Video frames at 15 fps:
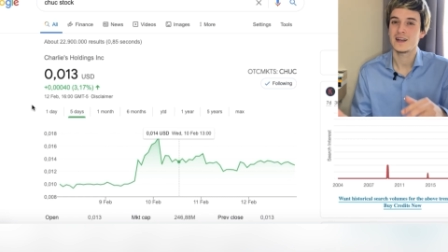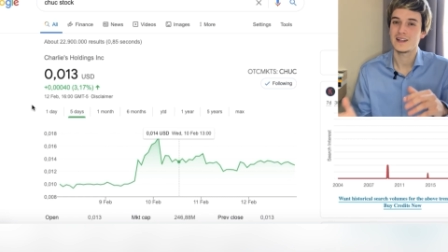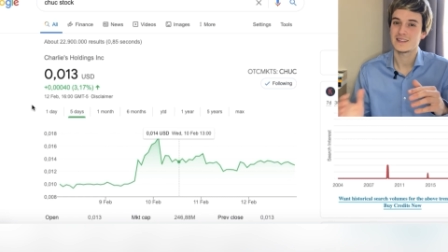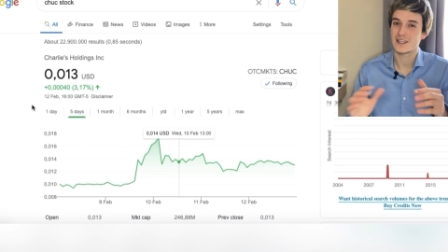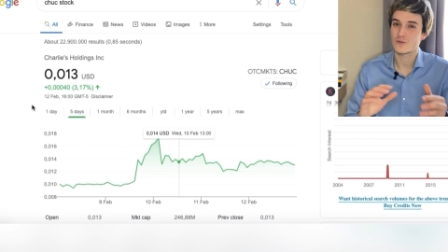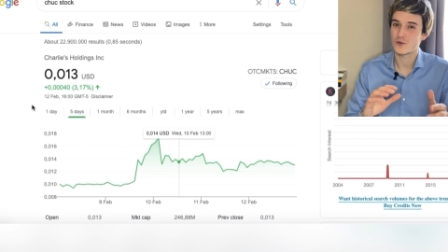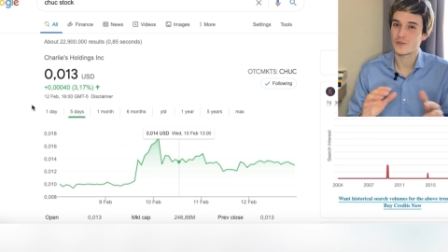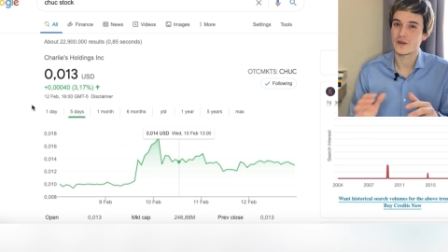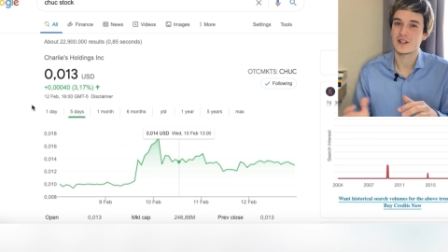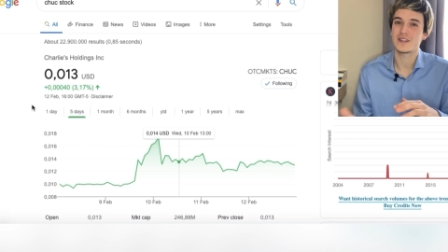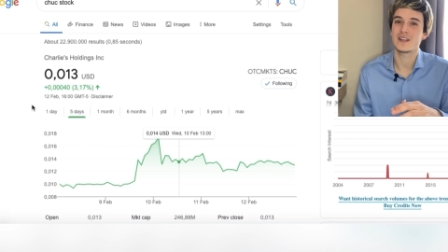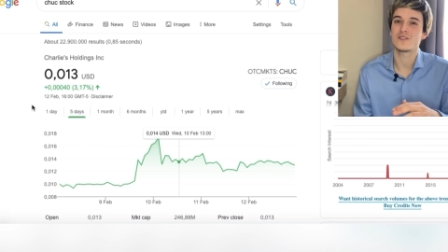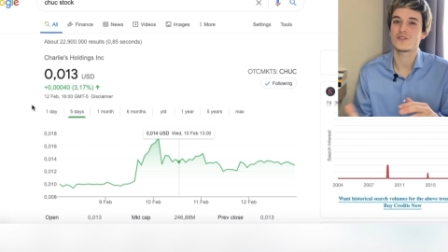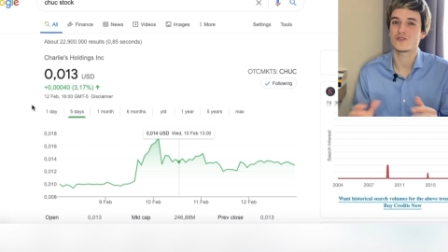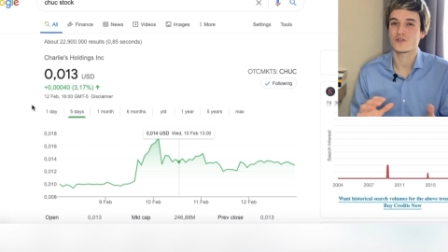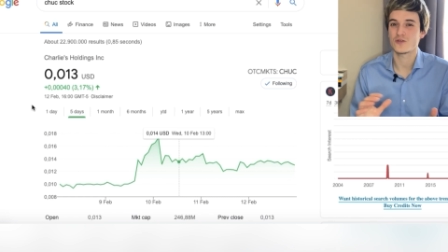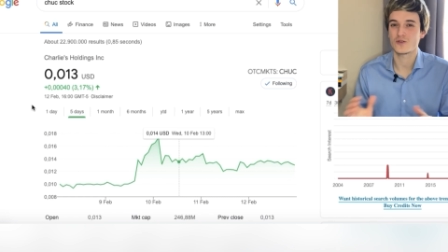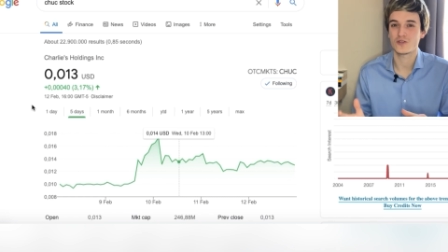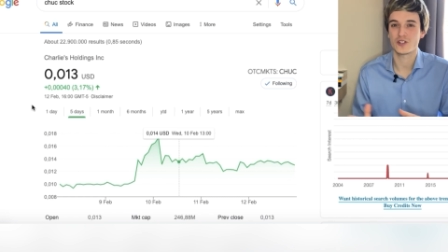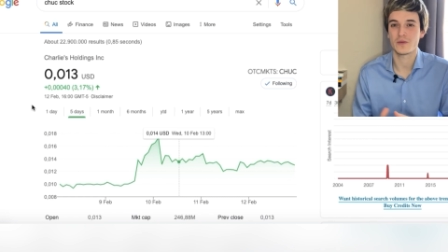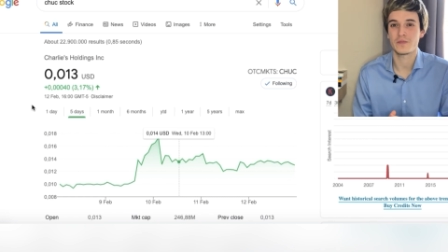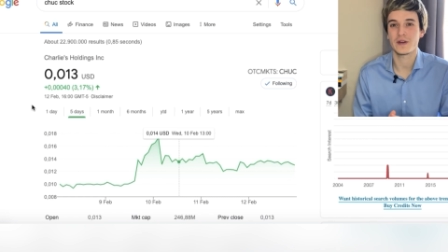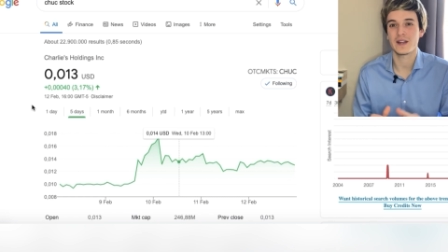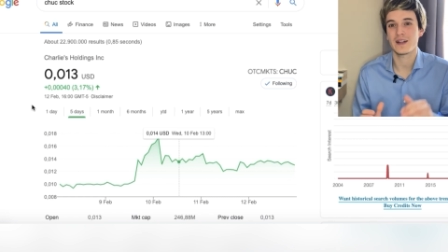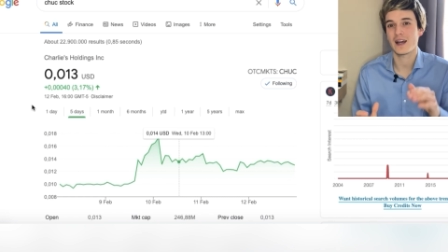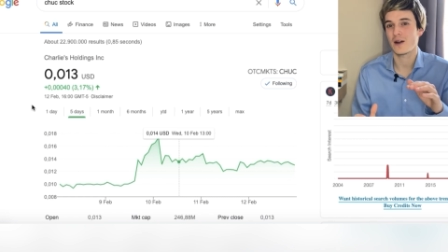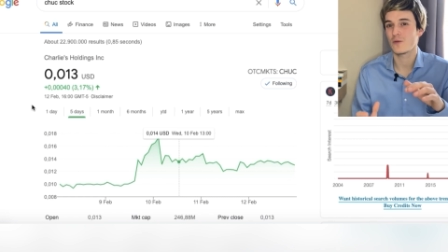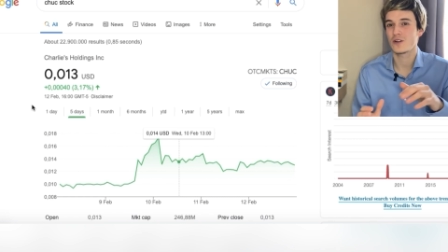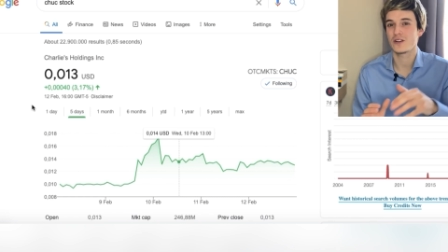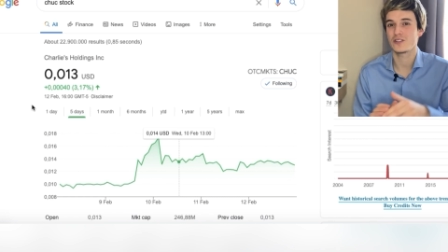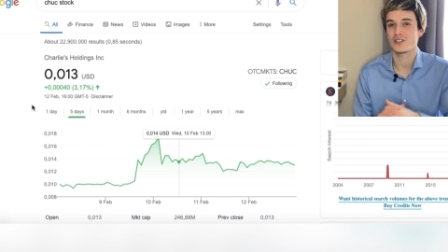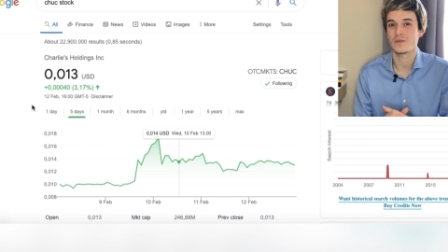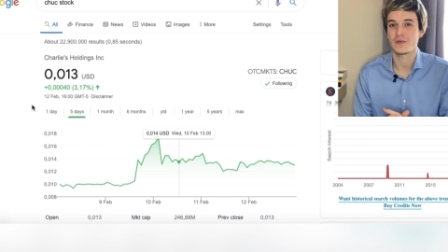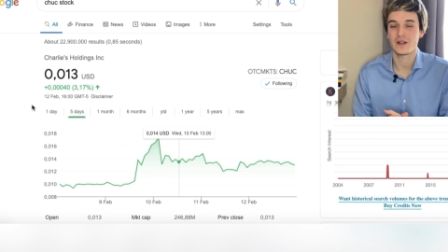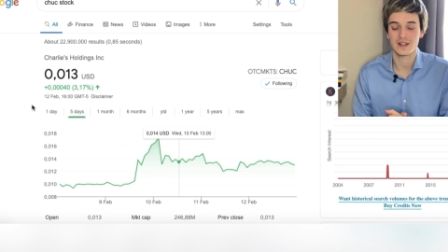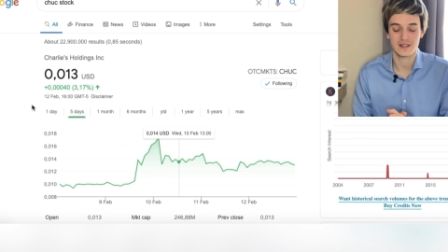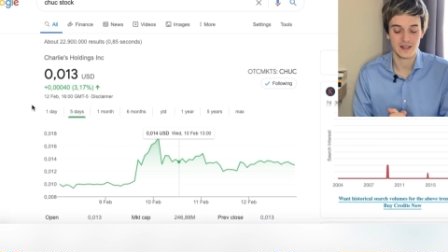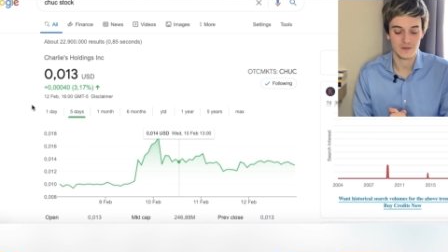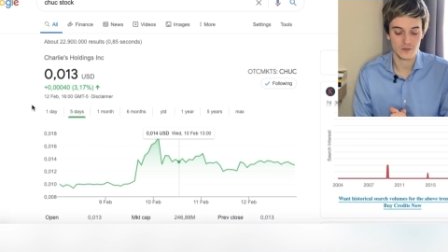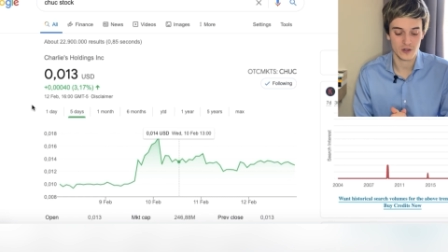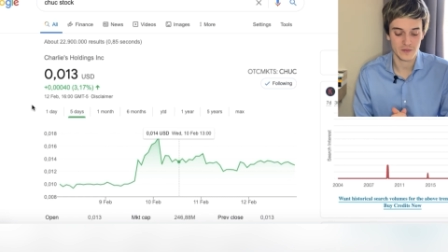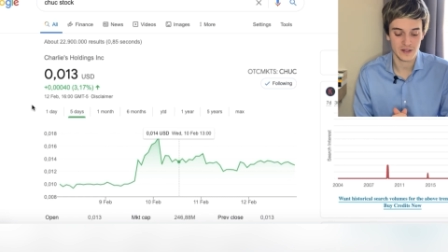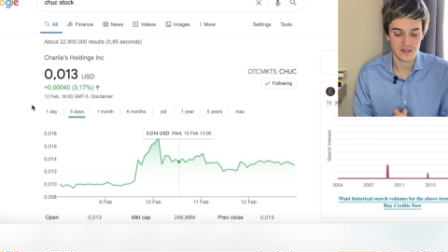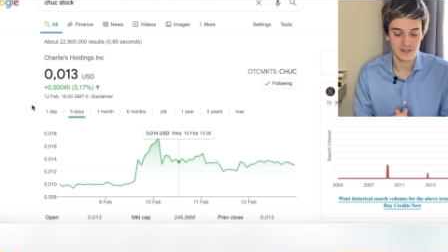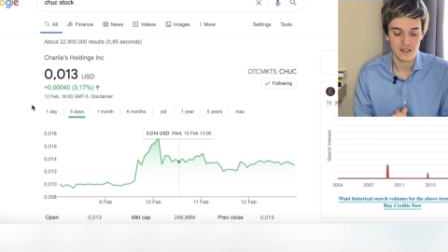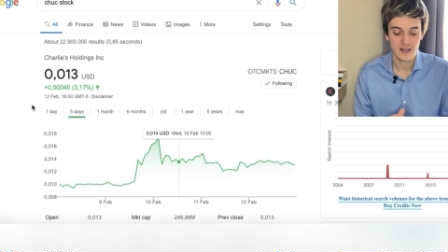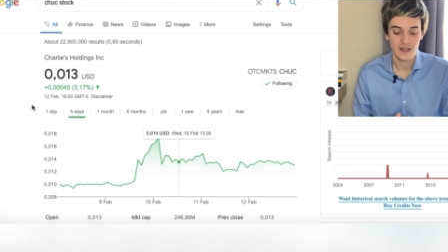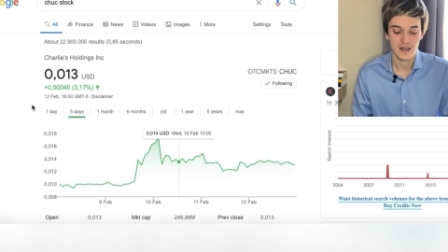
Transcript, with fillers: that would be a danger zone to jump in. I would not jump in at that moment.